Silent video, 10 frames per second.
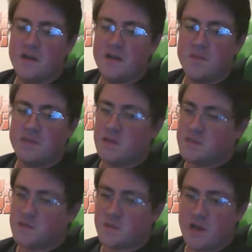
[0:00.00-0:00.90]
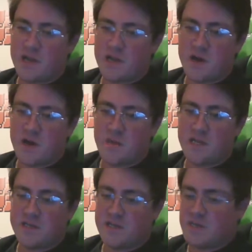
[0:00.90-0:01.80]
But there were some great
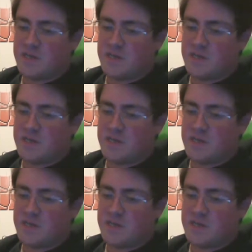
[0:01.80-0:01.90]
JRPGs,